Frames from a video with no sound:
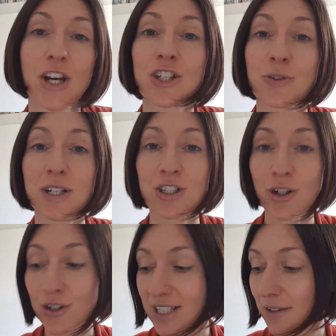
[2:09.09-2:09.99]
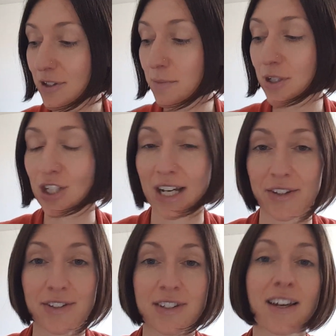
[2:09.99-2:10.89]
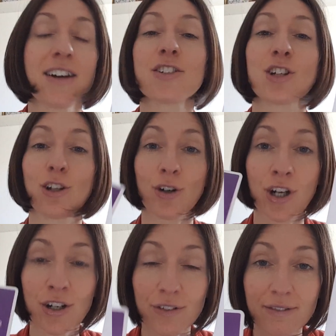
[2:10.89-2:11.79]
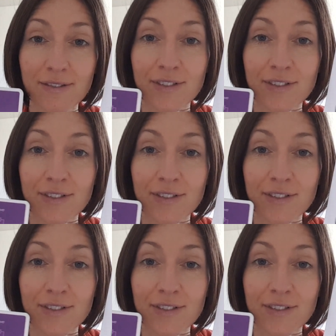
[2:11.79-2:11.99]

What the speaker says: So it just gives them the chance to look at